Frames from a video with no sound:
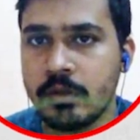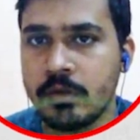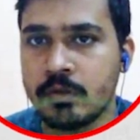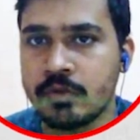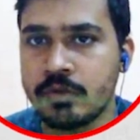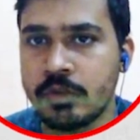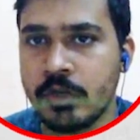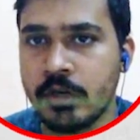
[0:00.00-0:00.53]
you
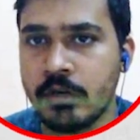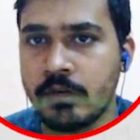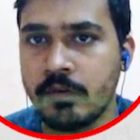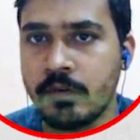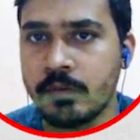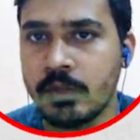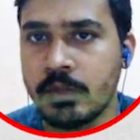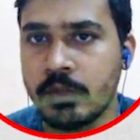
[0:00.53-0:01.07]
start
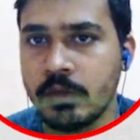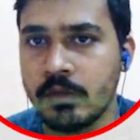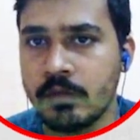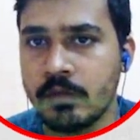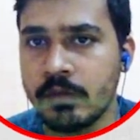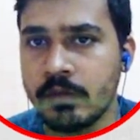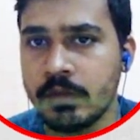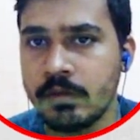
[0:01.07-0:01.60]
from the layer
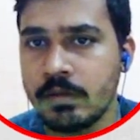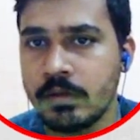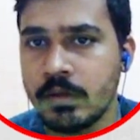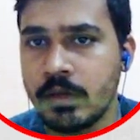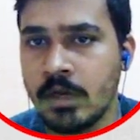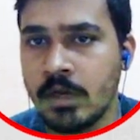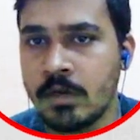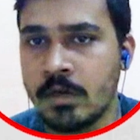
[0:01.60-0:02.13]
1
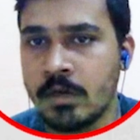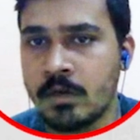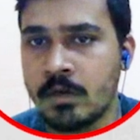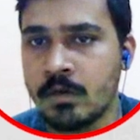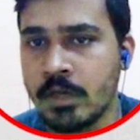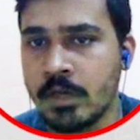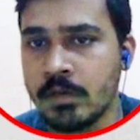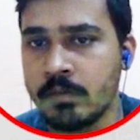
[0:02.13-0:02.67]
and you
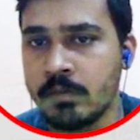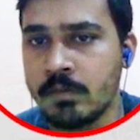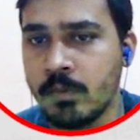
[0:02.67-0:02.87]
climb